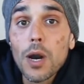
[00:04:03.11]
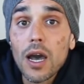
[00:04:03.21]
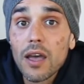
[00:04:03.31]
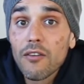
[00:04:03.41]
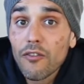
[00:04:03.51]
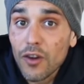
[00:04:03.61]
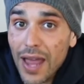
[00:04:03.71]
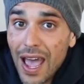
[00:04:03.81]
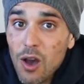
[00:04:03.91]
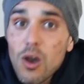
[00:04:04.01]
But
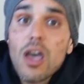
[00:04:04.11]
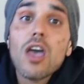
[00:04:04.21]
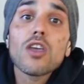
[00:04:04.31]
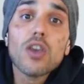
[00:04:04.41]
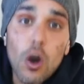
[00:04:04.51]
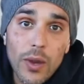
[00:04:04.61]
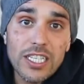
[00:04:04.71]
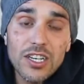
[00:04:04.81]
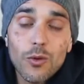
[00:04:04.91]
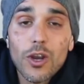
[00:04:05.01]
for now,
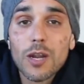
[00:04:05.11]
go enter.